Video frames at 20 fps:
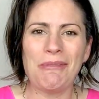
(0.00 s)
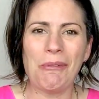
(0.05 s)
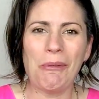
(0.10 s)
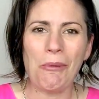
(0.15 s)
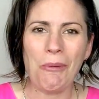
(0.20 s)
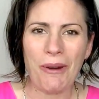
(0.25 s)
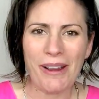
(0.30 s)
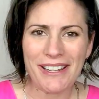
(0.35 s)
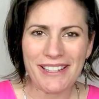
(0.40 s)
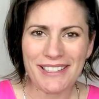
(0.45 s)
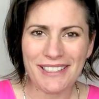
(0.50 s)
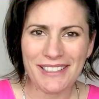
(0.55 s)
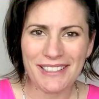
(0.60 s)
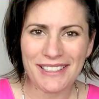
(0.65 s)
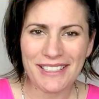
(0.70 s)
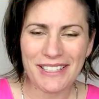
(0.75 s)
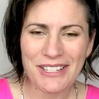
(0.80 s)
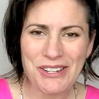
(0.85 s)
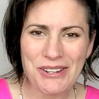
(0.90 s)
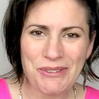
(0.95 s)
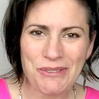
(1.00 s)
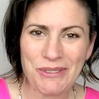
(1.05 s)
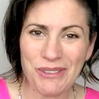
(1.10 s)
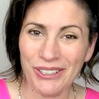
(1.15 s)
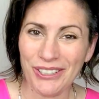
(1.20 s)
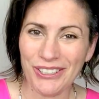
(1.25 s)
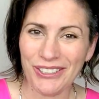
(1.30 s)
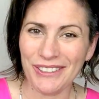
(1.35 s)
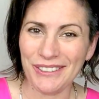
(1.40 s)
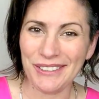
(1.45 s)
what did you
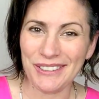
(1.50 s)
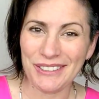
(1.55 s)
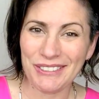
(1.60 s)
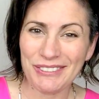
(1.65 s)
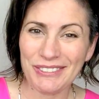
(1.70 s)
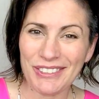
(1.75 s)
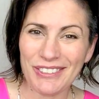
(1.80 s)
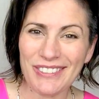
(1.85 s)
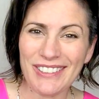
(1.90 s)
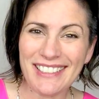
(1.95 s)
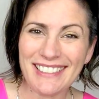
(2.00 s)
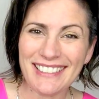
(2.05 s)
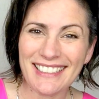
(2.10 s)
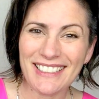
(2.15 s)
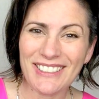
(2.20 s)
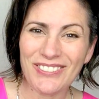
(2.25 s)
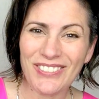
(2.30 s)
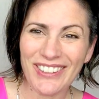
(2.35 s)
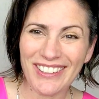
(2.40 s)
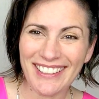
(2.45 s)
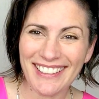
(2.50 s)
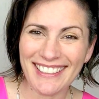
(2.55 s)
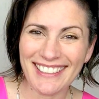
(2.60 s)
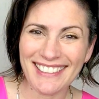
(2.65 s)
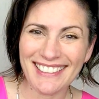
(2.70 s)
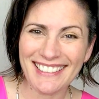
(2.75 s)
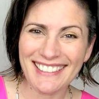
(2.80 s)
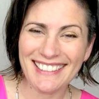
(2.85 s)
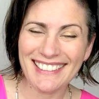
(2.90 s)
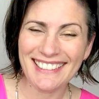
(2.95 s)
learn from this
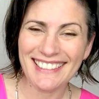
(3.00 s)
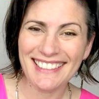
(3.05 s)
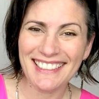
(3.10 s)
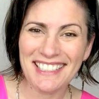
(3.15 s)
experience?